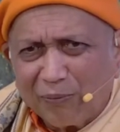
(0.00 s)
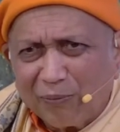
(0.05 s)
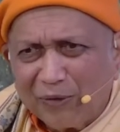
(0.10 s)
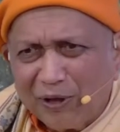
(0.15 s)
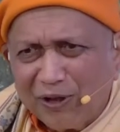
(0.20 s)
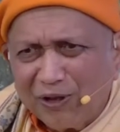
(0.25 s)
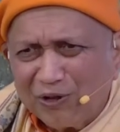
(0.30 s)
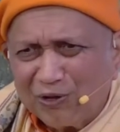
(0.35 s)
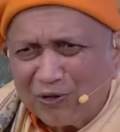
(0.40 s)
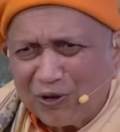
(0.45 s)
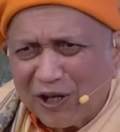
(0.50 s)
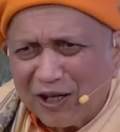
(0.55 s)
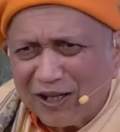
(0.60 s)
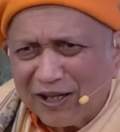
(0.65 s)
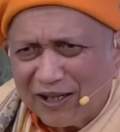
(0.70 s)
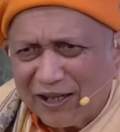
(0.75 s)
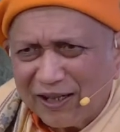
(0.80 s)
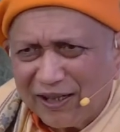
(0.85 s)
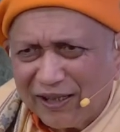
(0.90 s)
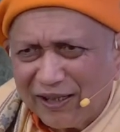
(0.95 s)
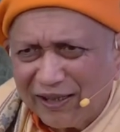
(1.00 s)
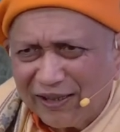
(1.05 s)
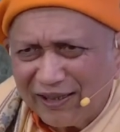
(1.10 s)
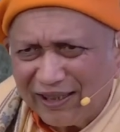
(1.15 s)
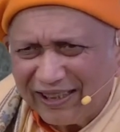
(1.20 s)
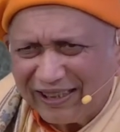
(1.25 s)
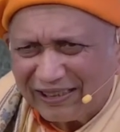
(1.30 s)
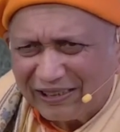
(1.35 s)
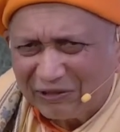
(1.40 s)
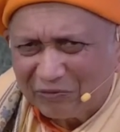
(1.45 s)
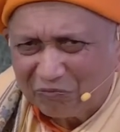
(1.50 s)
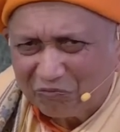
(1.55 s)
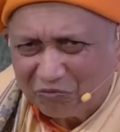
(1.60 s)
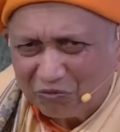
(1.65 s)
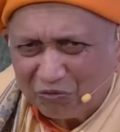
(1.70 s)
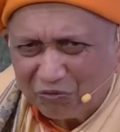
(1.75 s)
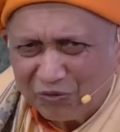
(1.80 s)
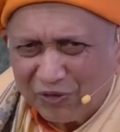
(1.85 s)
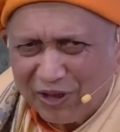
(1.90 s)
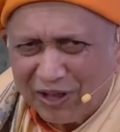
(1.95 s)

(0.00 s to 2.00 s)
Swami, you are telling this.